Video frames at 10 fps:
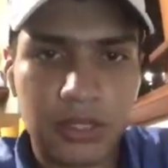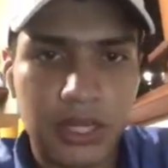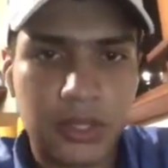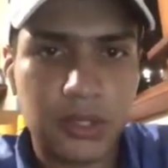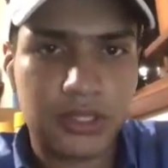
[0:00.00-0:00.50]

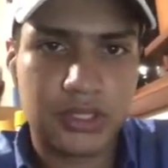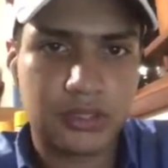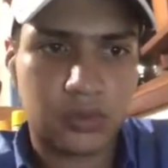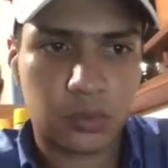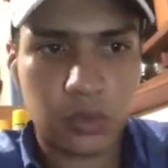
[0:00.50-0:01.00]
they could
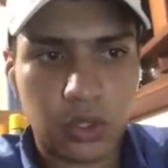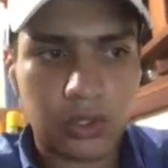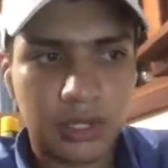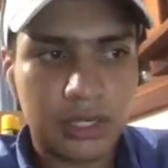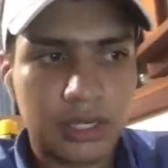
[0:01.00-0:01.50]
use a
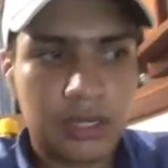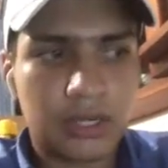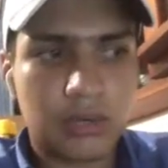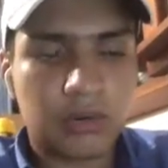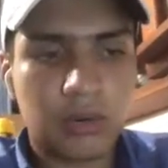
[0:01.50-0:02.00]
word
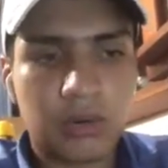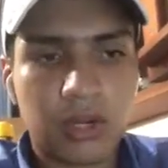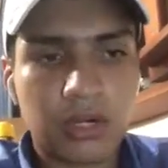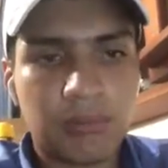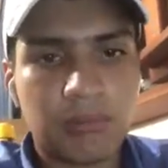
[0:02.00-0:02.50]

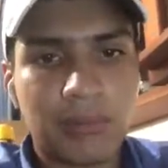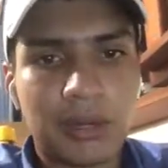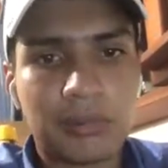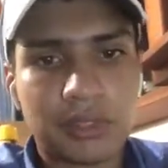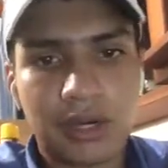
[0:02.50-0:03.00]
or
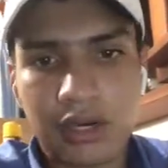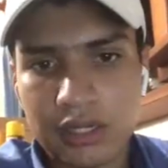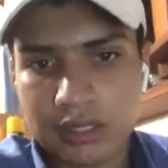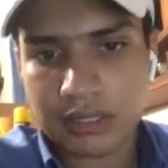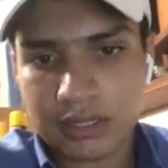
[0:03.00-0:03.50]
bubble
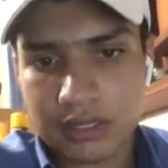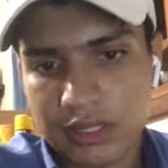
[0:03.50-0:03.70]
us.